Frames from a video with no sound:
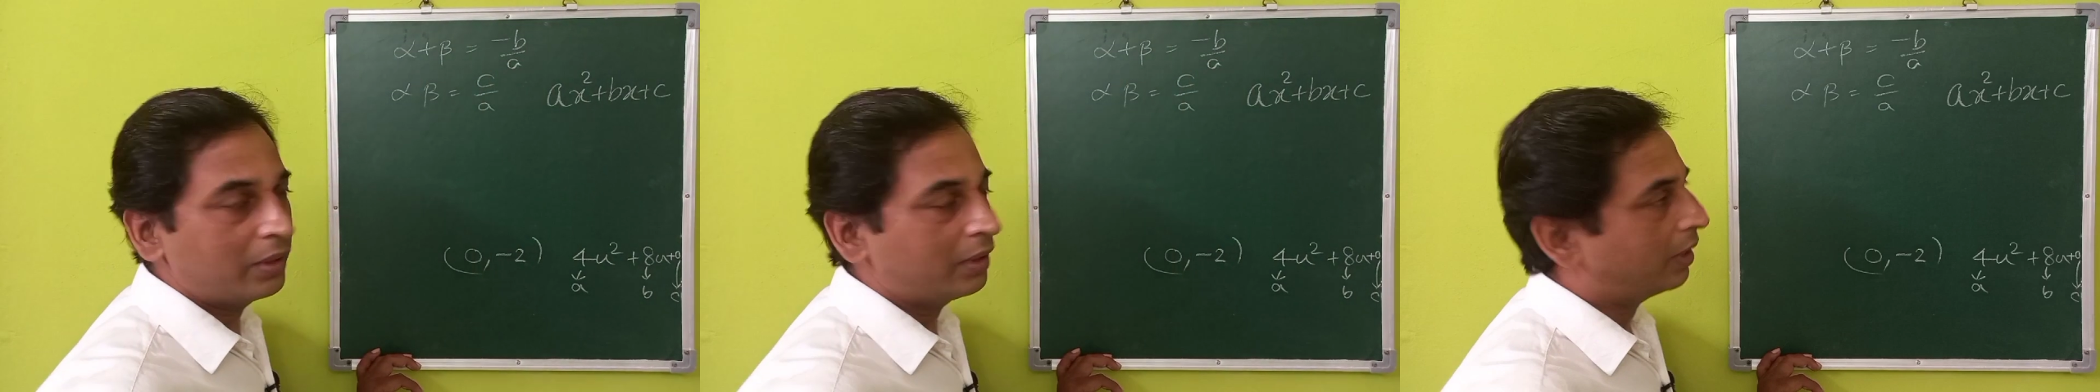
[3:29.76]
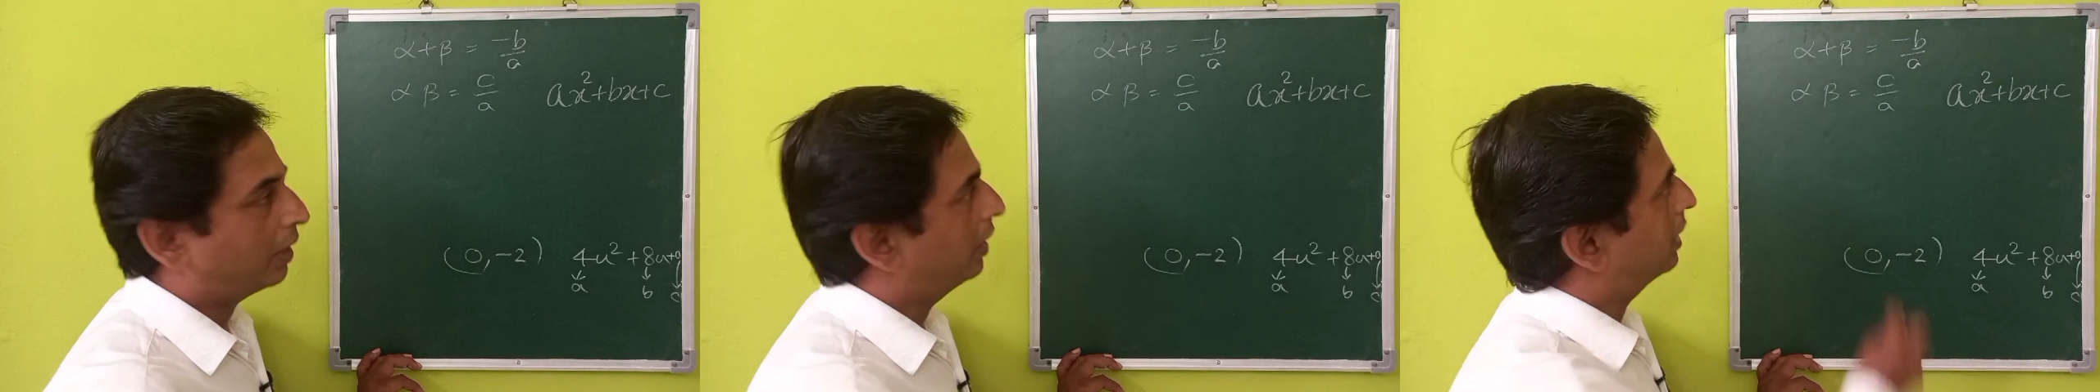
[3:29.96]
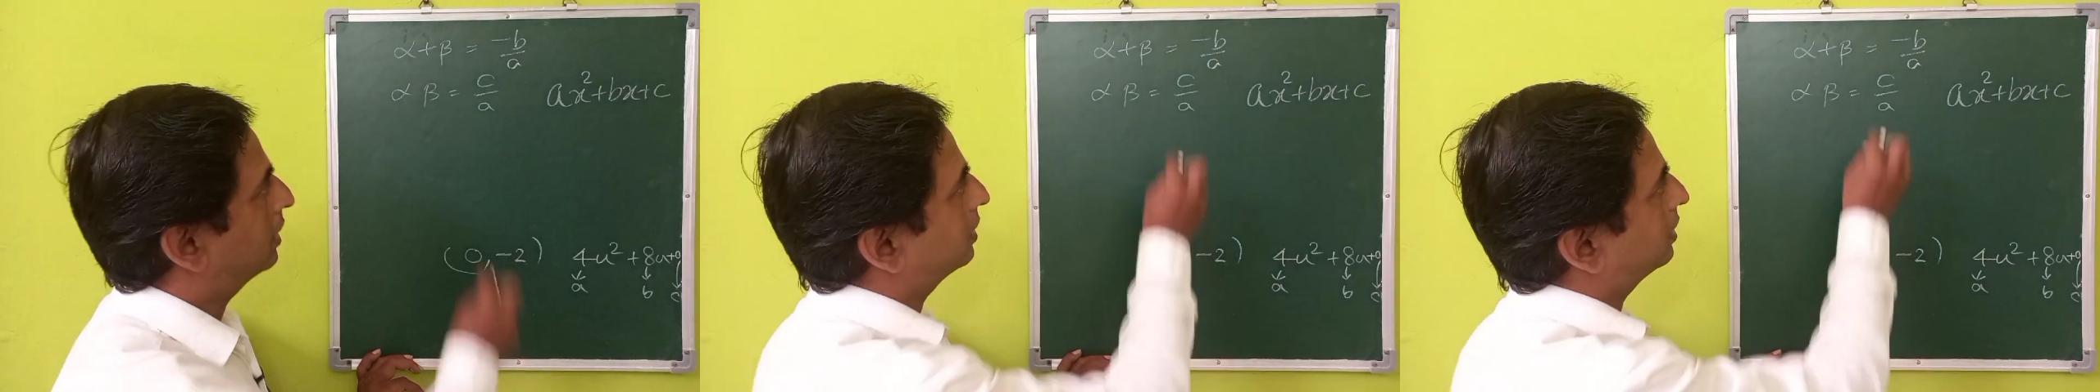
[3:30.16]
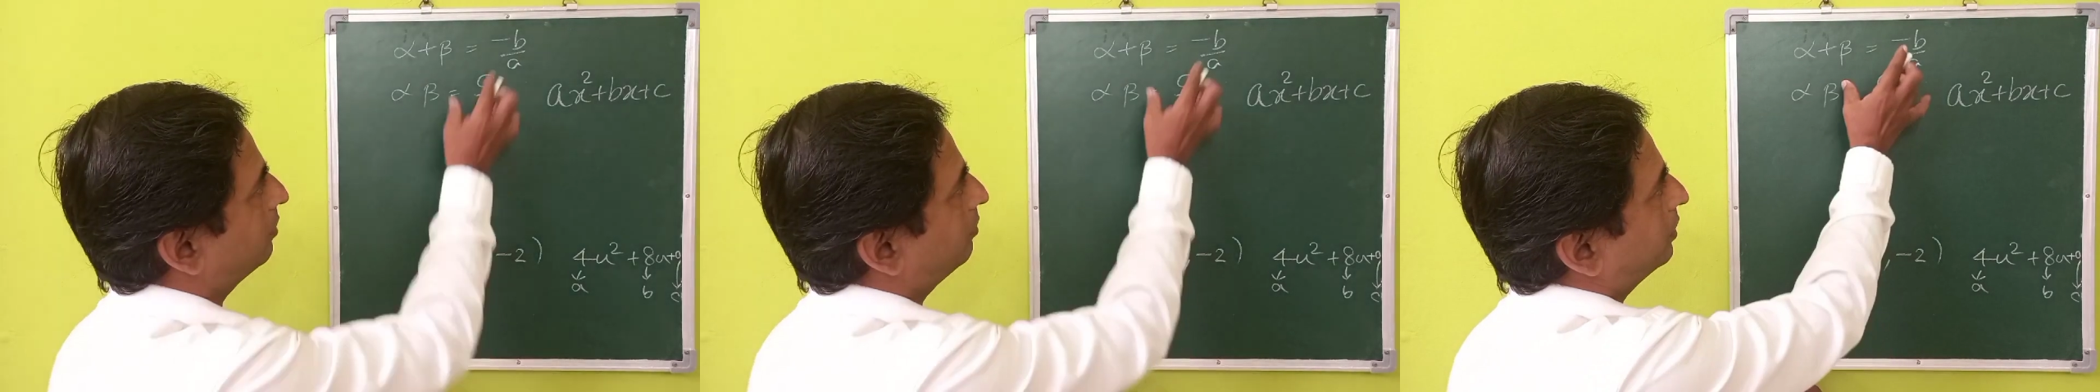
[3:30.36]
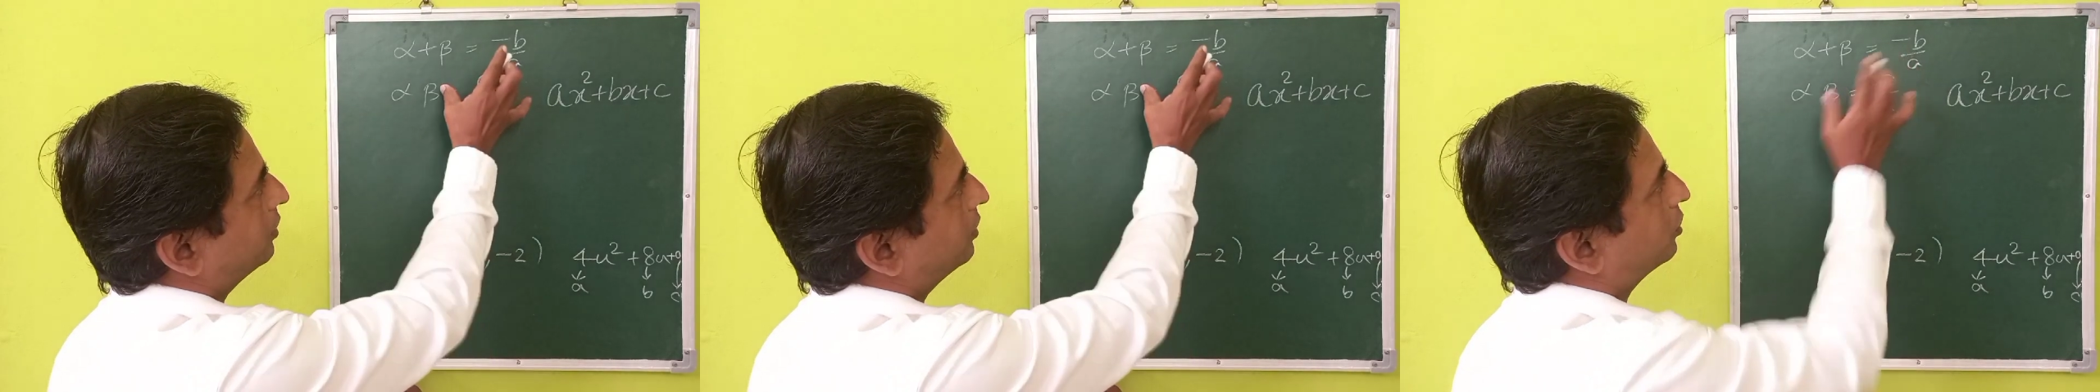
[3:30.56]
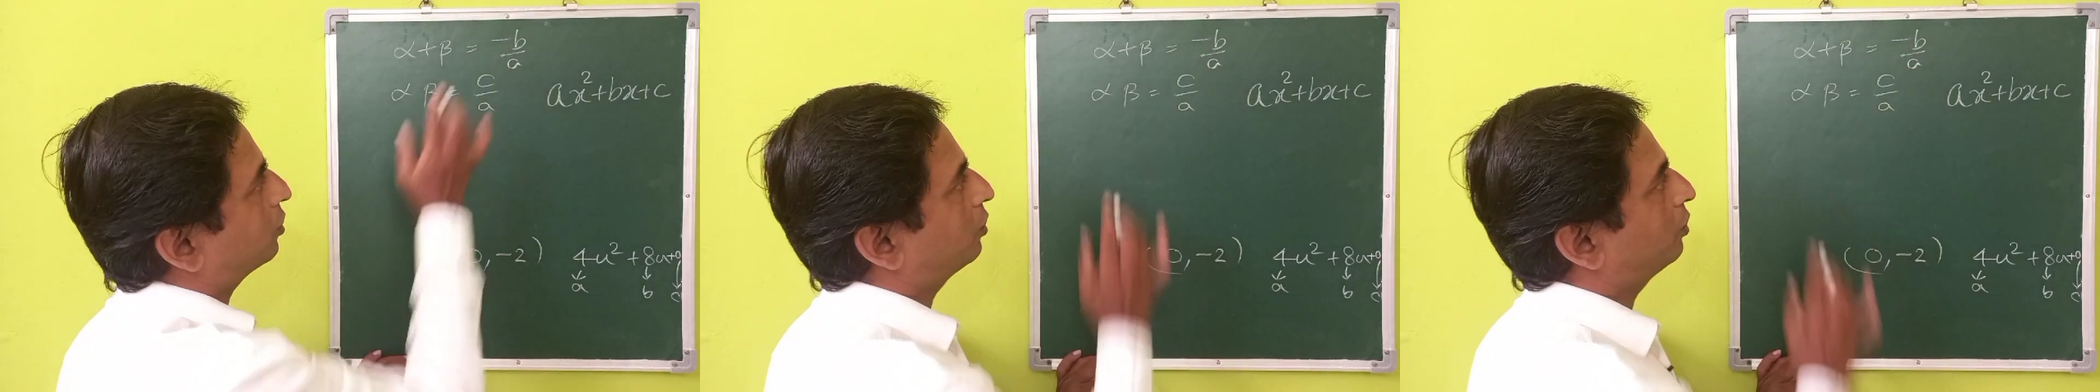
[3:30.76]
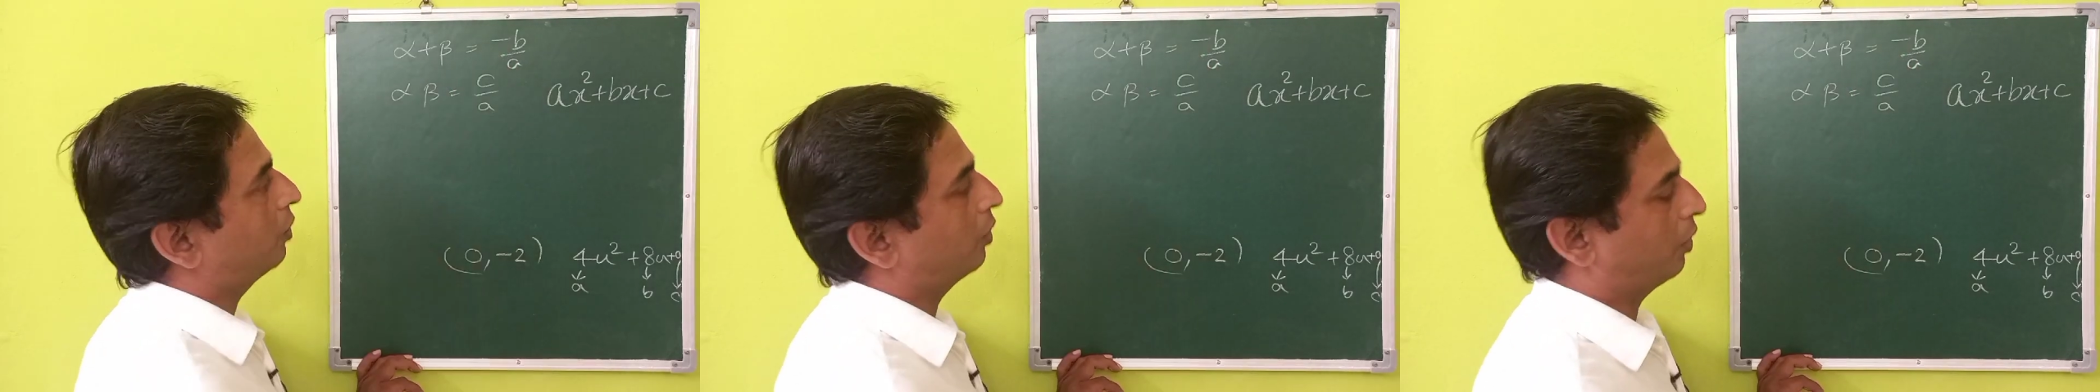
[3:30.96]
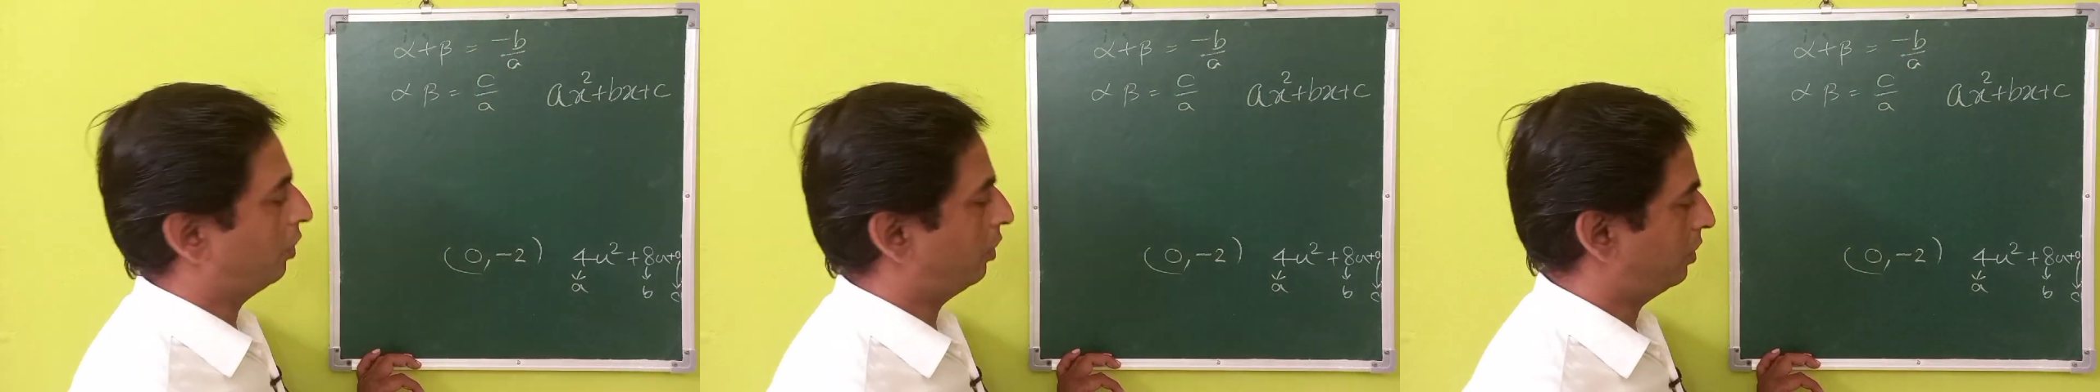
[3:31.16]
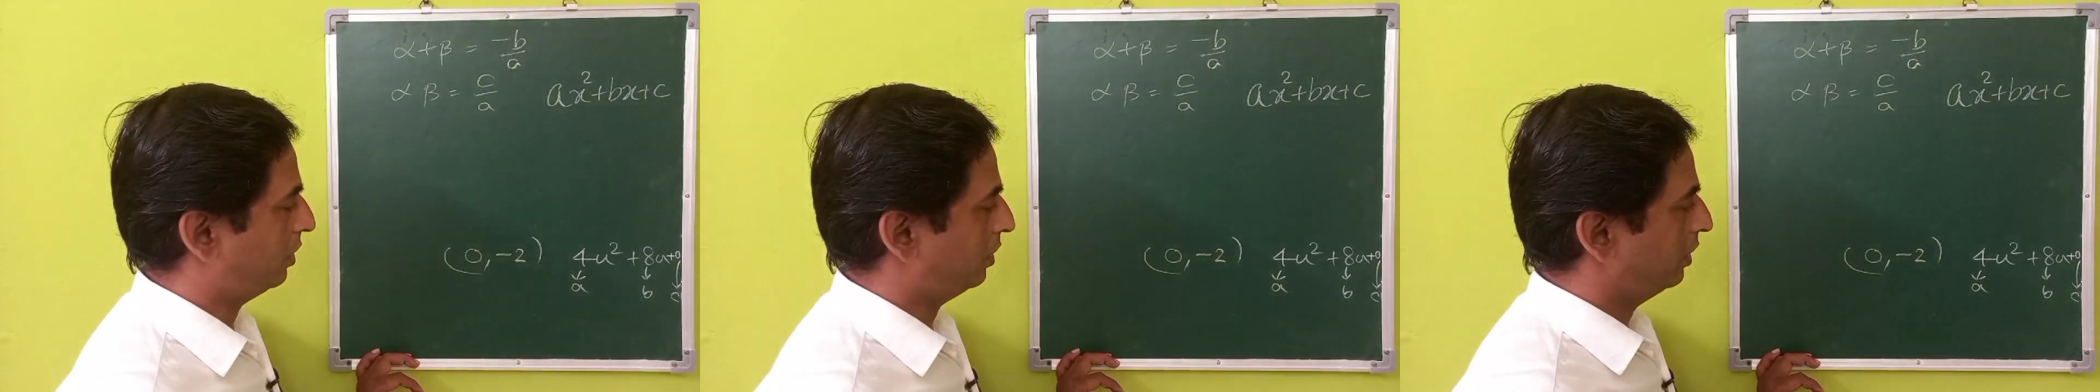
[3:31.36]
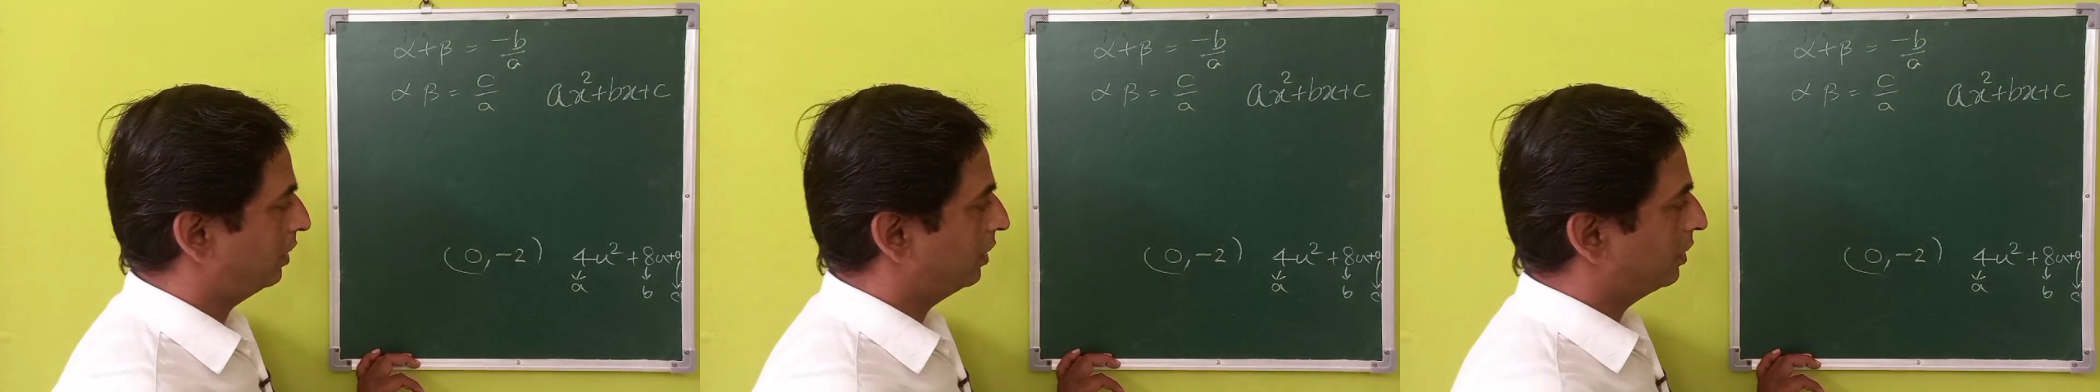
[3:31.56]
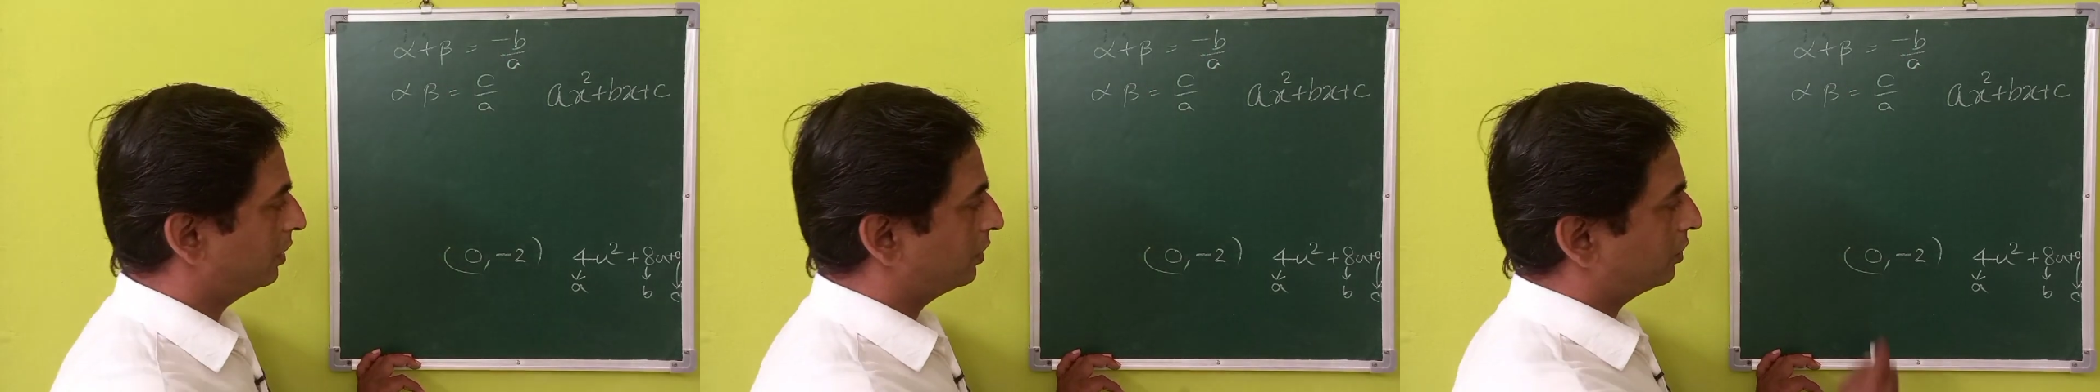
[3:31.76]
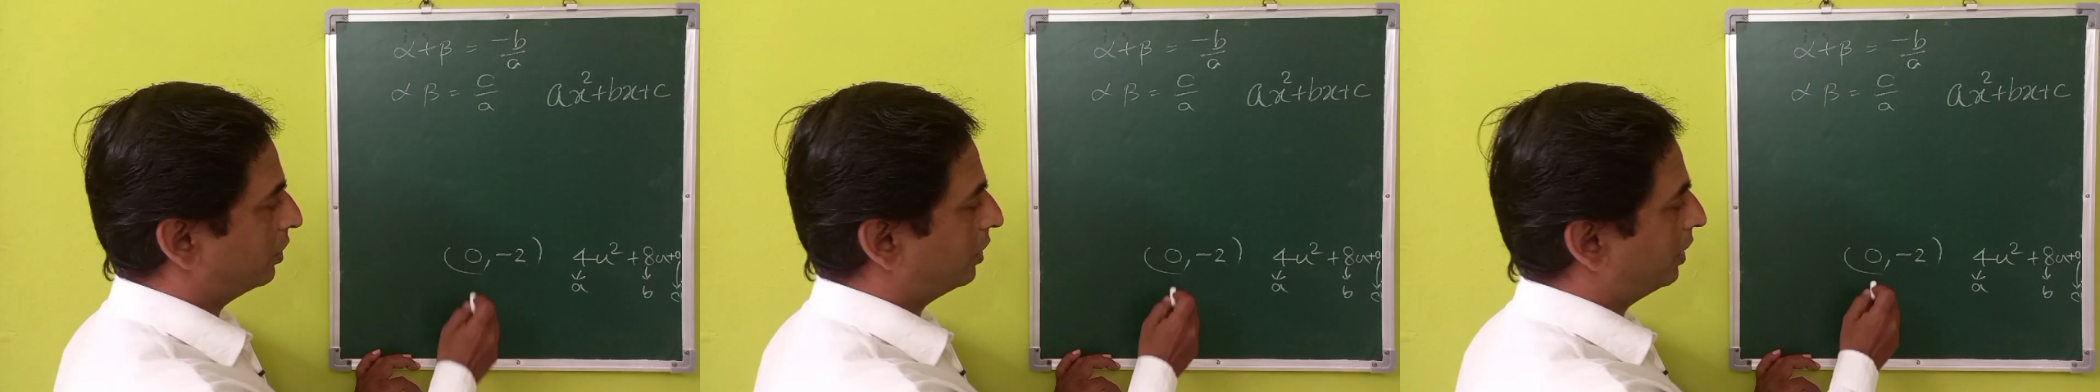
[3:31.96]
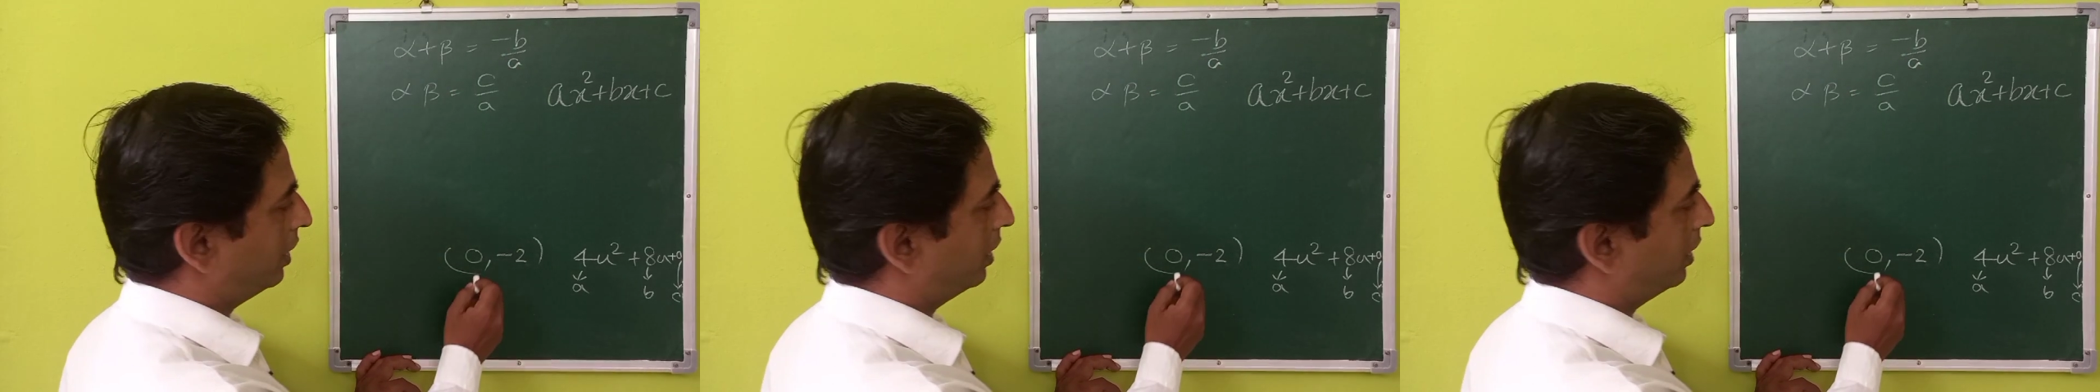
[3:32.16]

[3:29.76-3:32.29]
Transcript: relationship is true or not. So